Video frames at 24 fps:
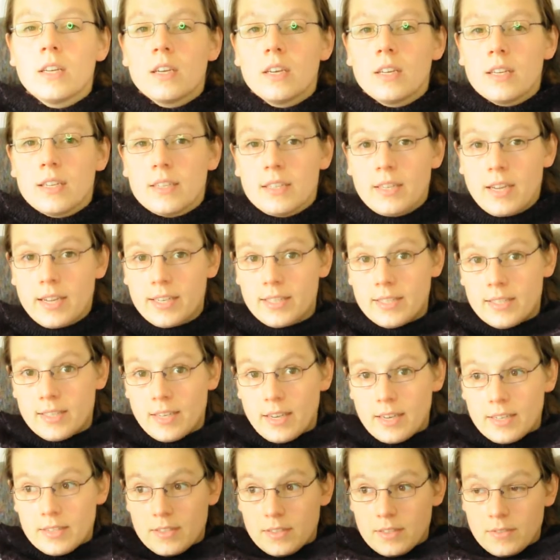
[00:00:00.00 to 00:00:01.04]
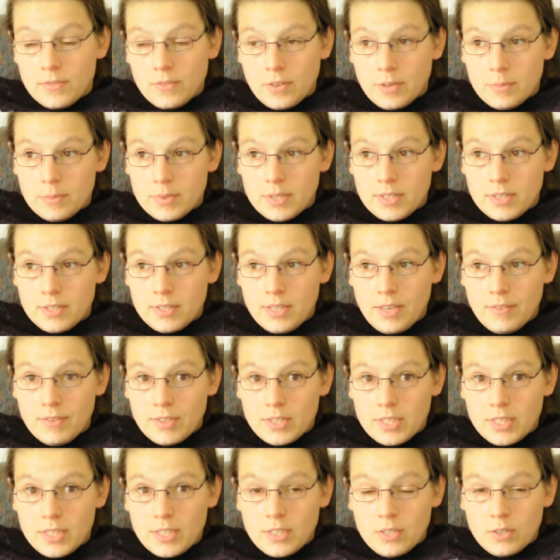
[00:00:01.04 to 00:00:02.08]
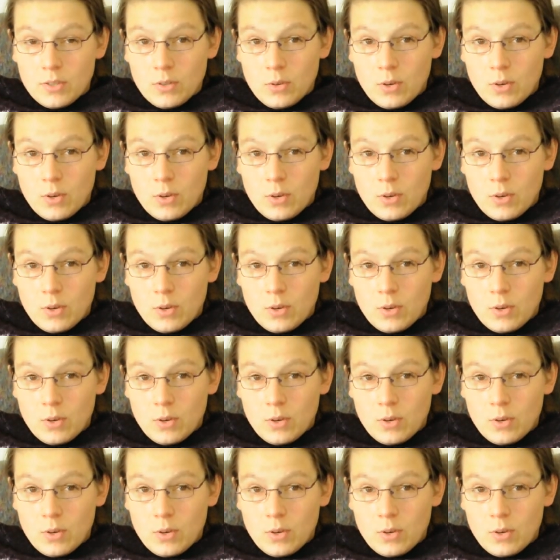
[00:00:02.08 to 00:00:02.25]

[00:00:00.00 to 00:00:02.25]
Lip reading: 9 sizes from 70 to